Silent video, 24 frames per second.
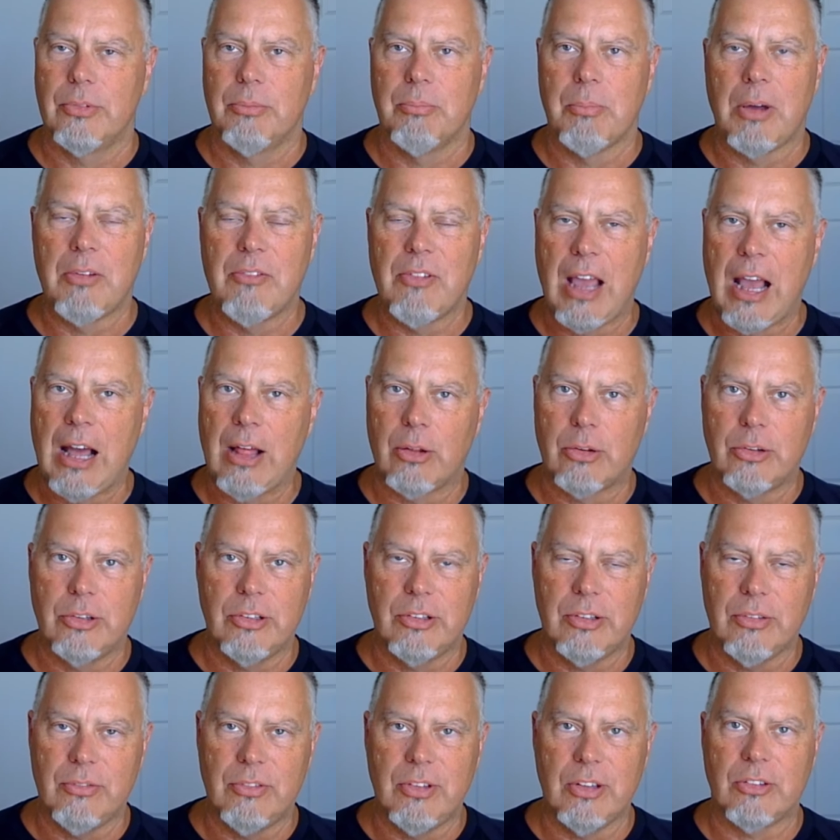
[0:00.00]
My
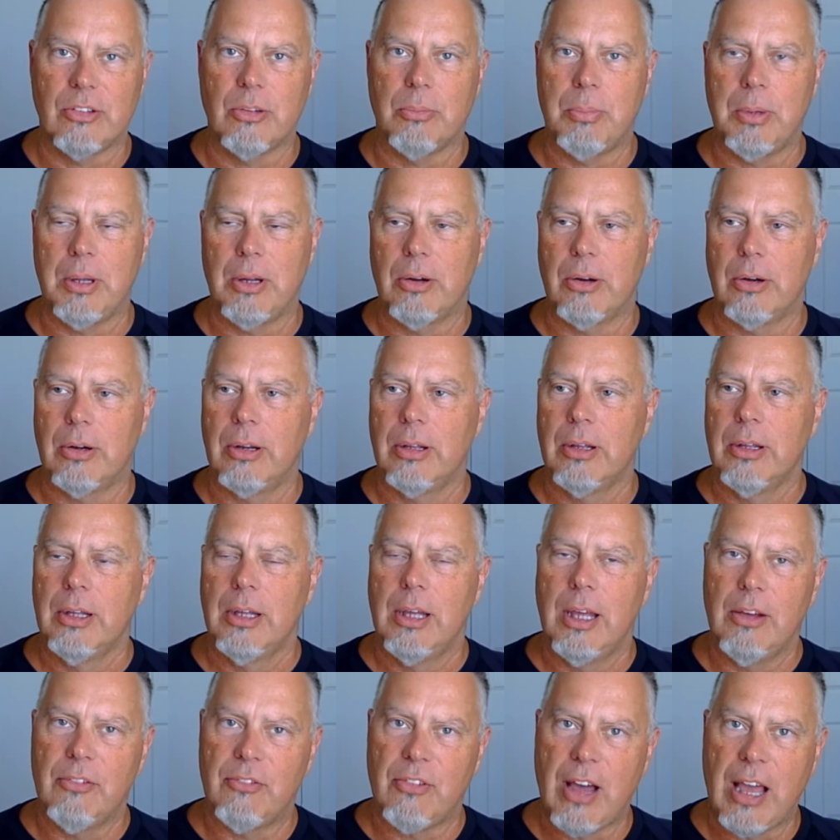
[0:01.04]
allergies have disappeared.
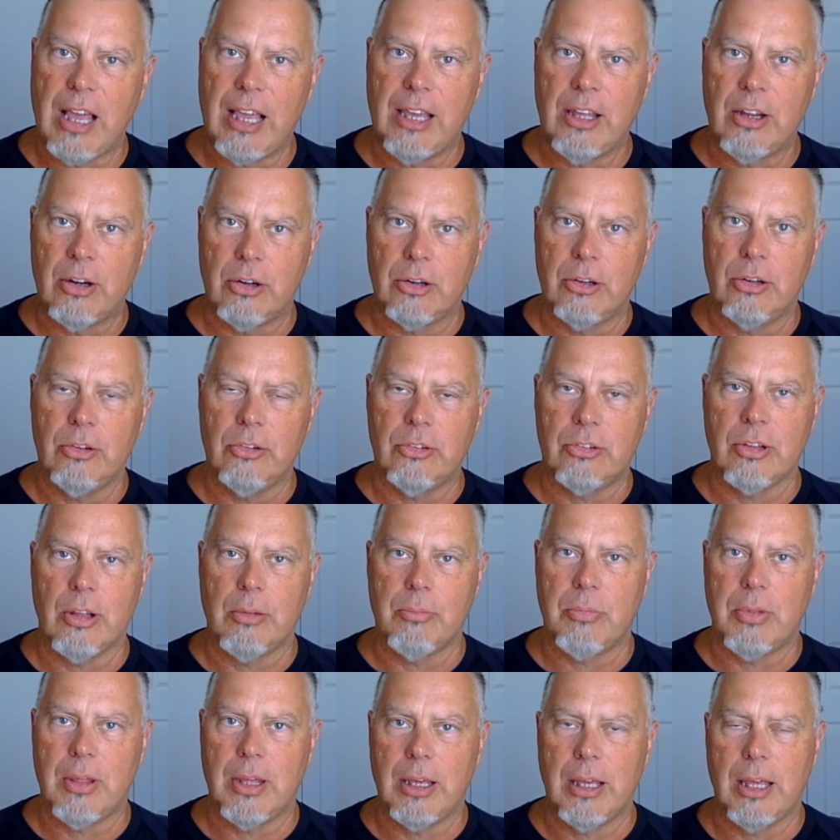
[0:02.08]
If I introduce
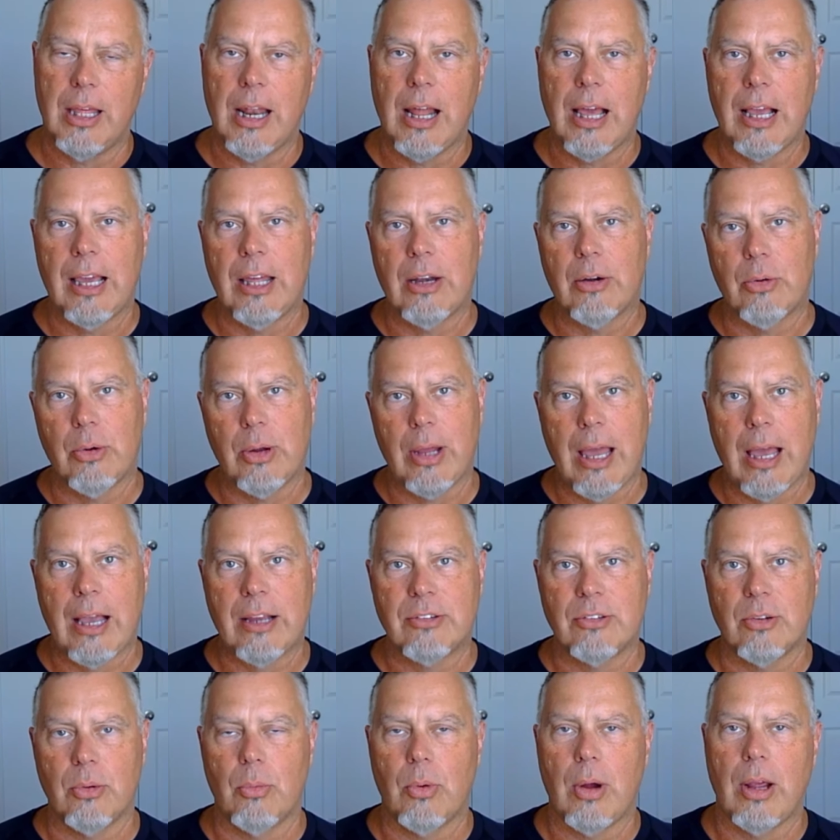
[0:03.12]
something and I get a
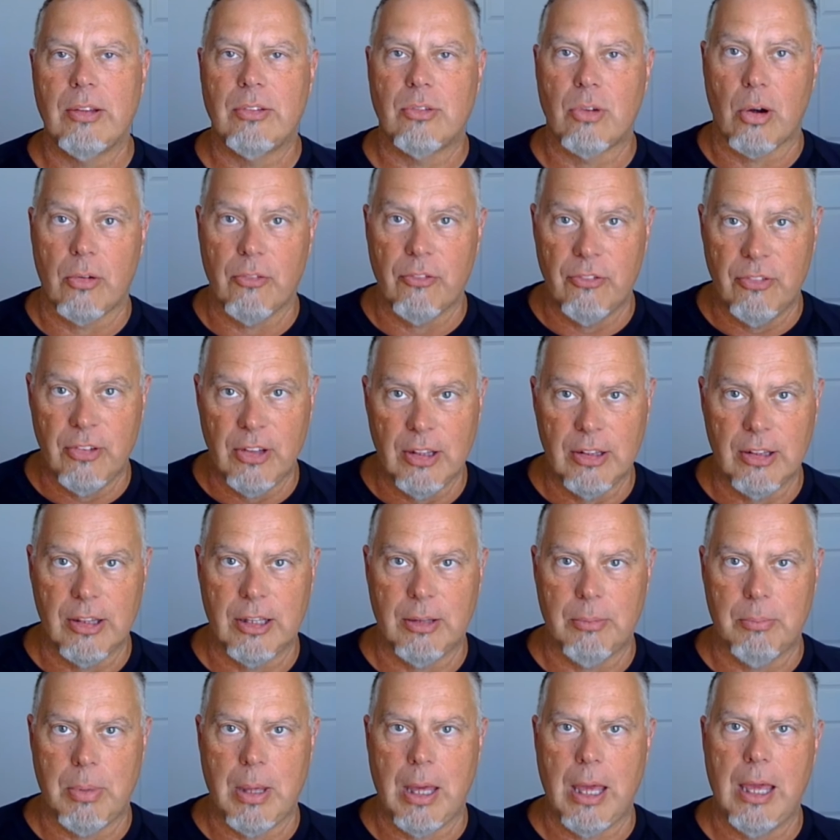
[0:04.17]
reaction where I start
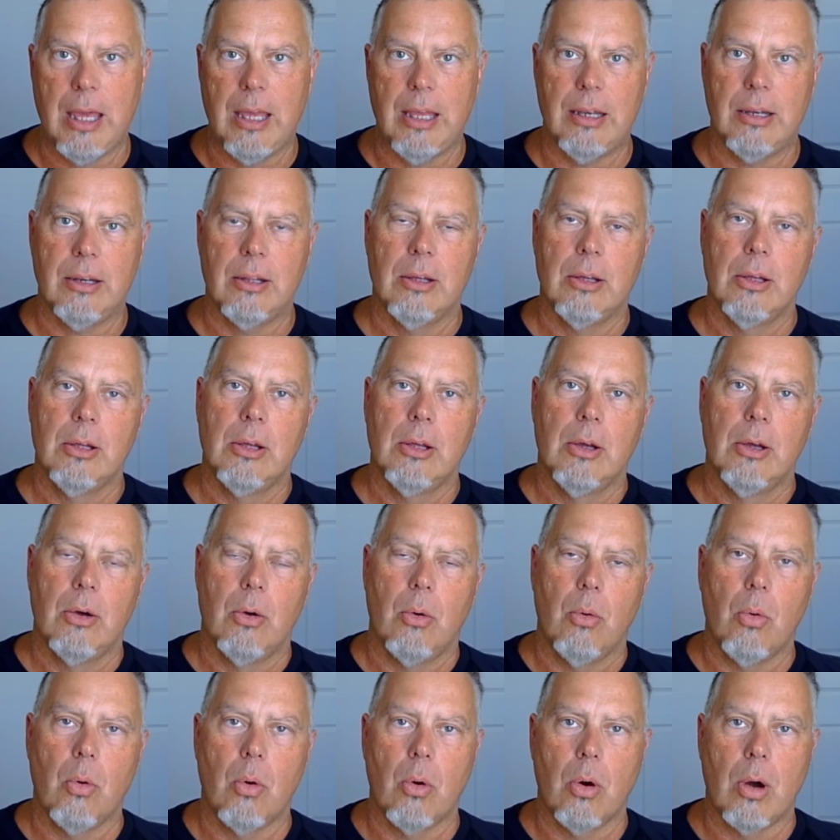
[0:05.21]
feeling pain,
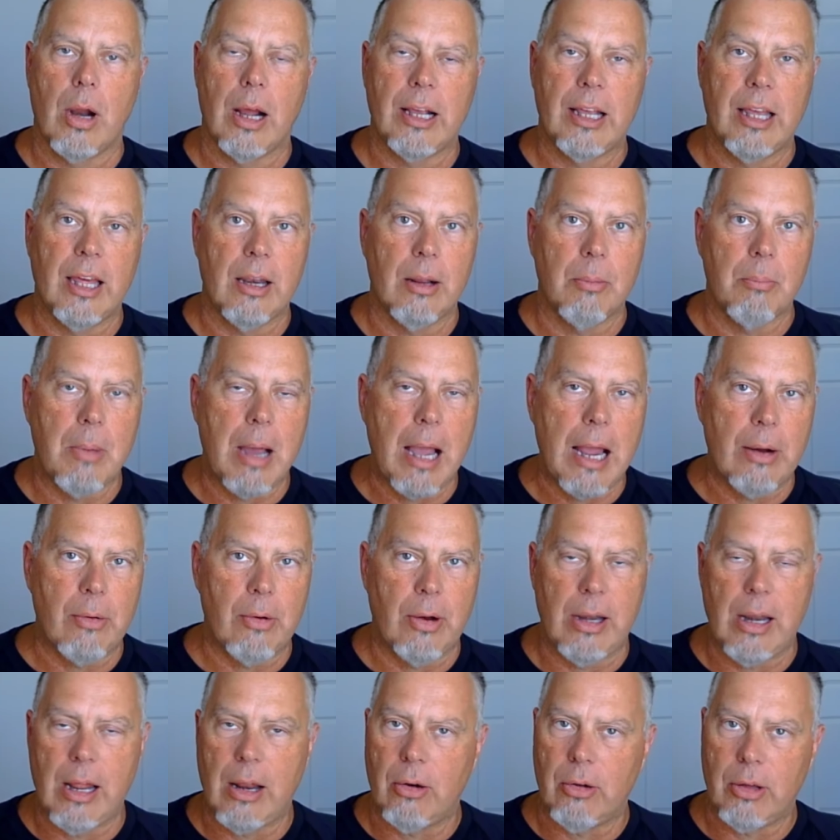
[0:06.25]
or I get a
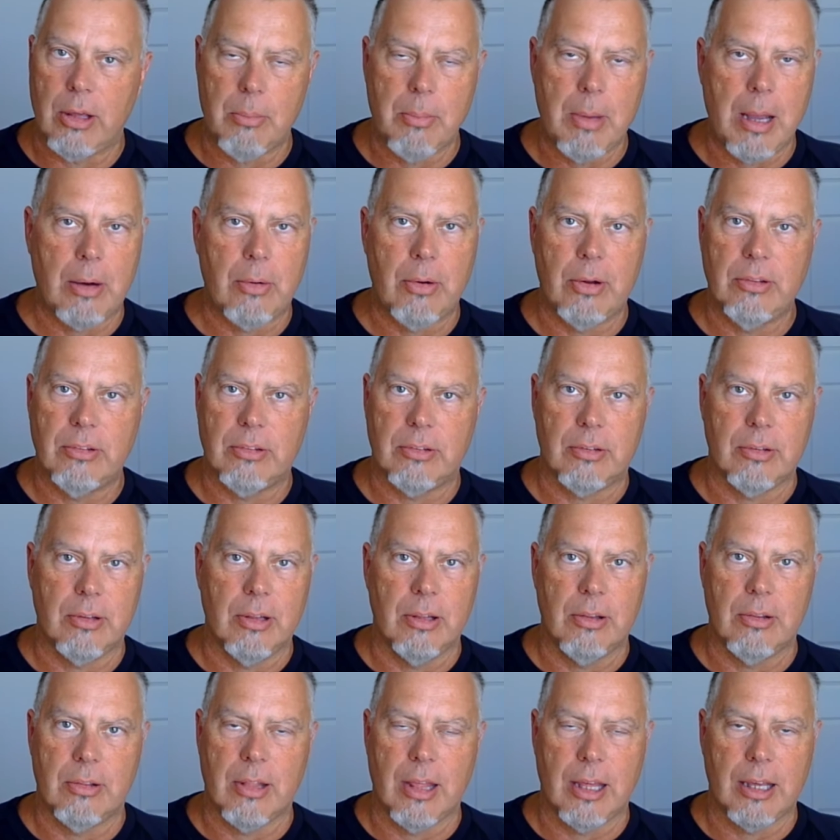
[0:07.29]
migraine, I don't get
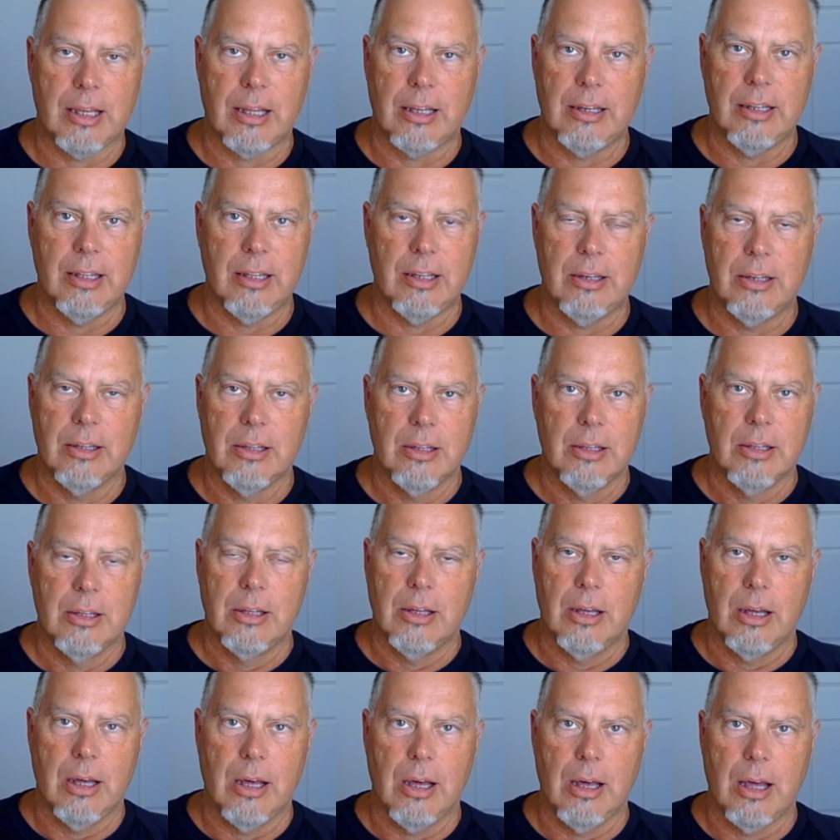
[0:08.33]
migraines like I did.
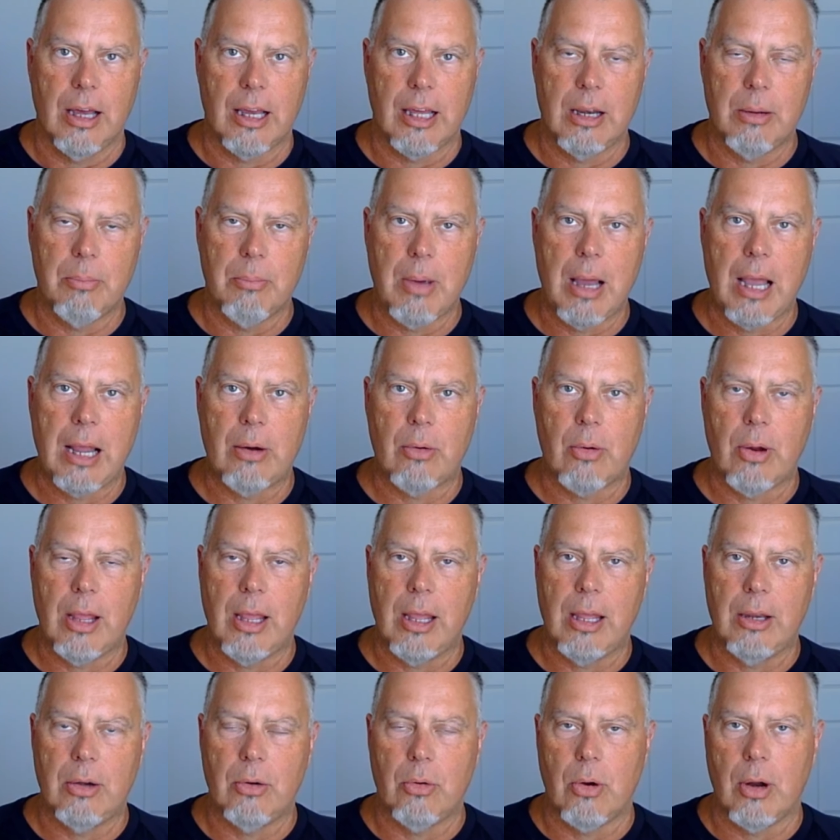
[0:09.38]
I get a
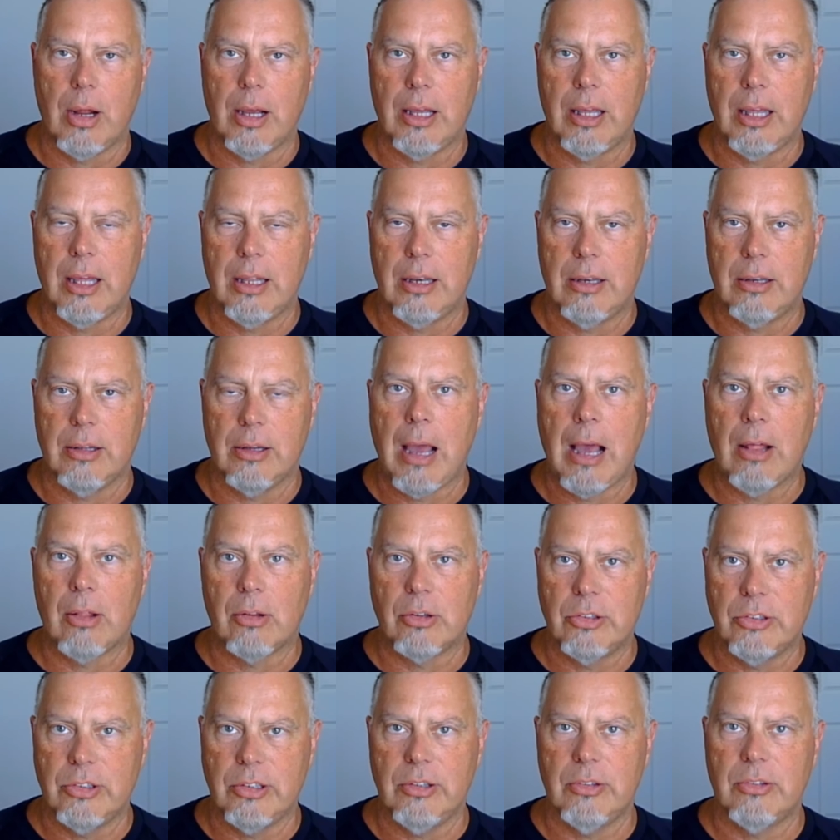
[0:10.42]
migraine or I get
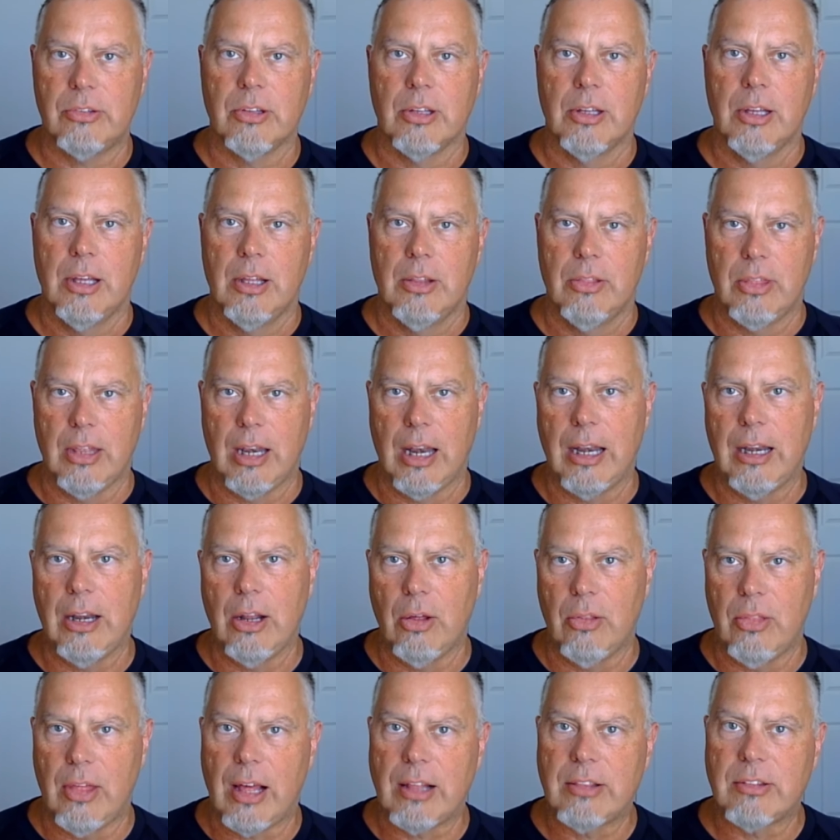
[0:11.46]
allergies, then I
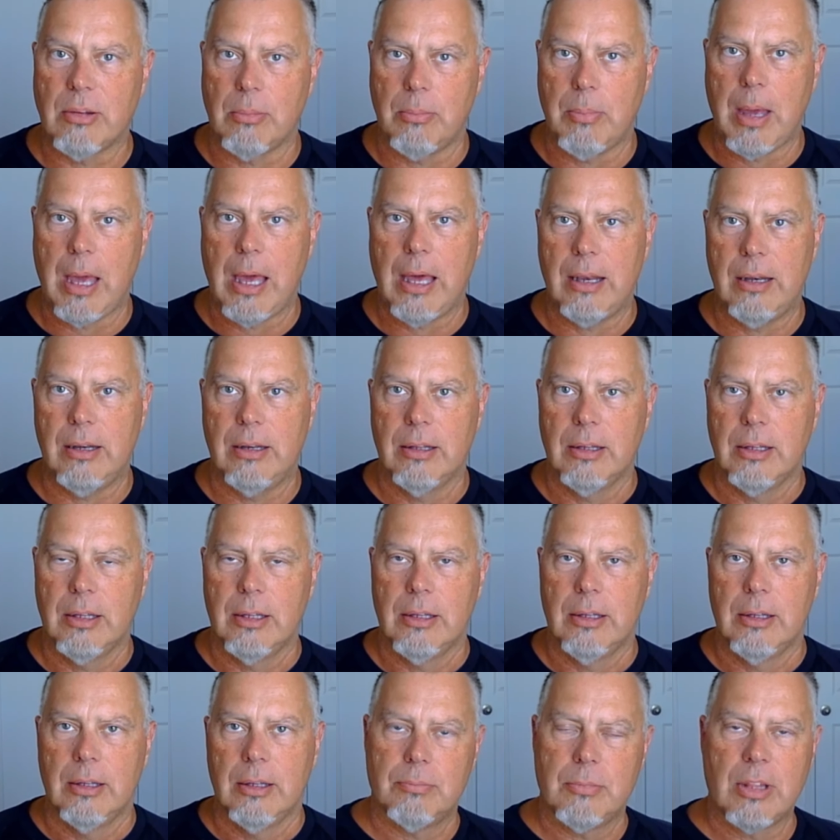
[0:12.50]
know that's a bad
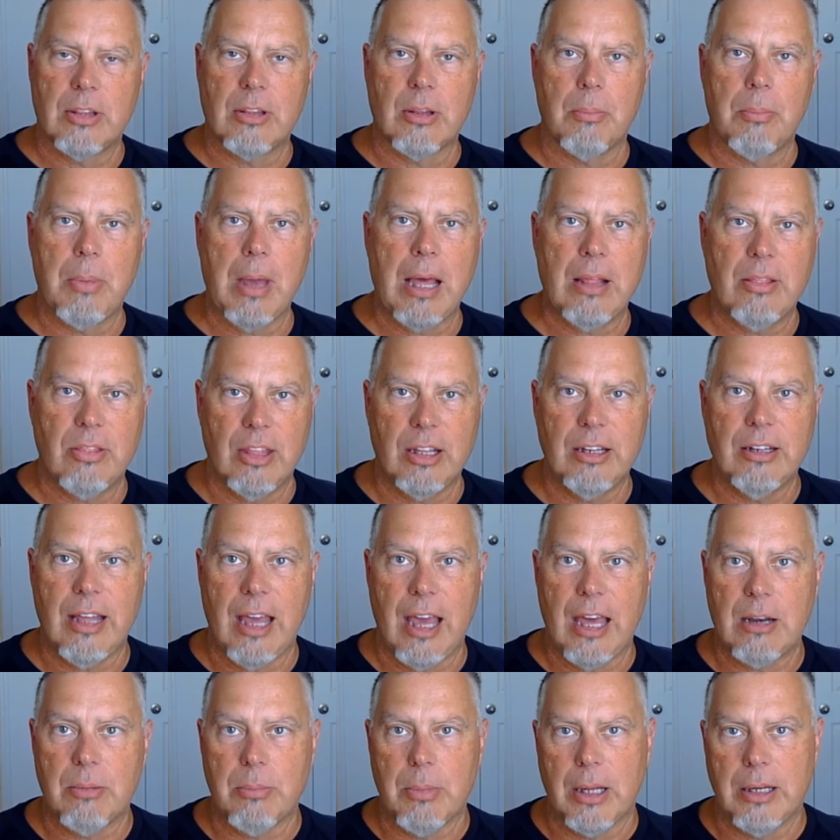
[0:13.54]
thing to
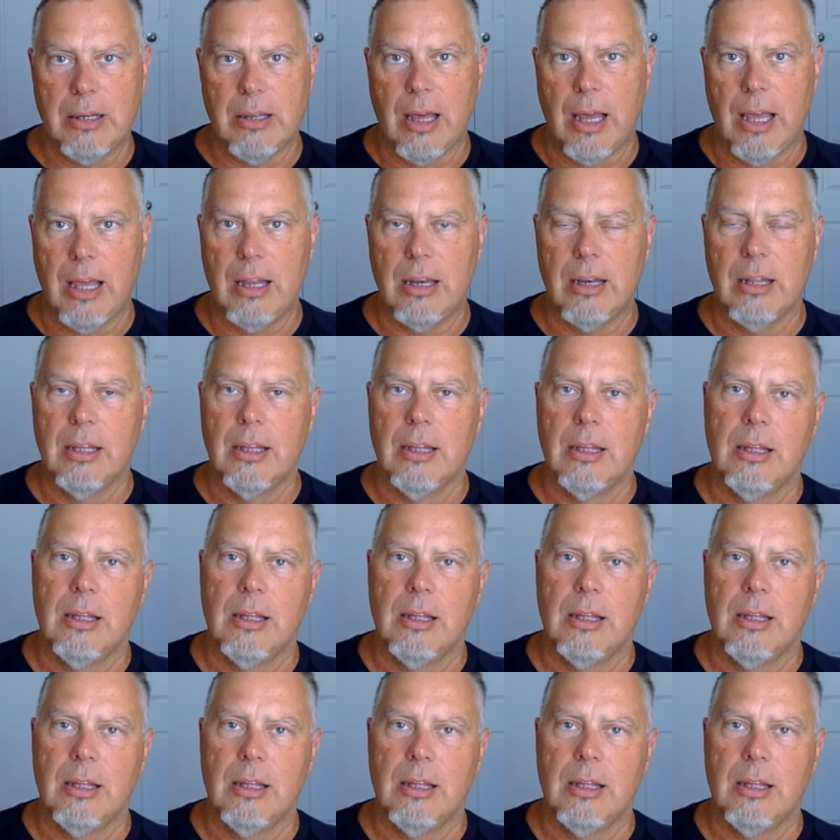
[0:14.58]
add to my diet.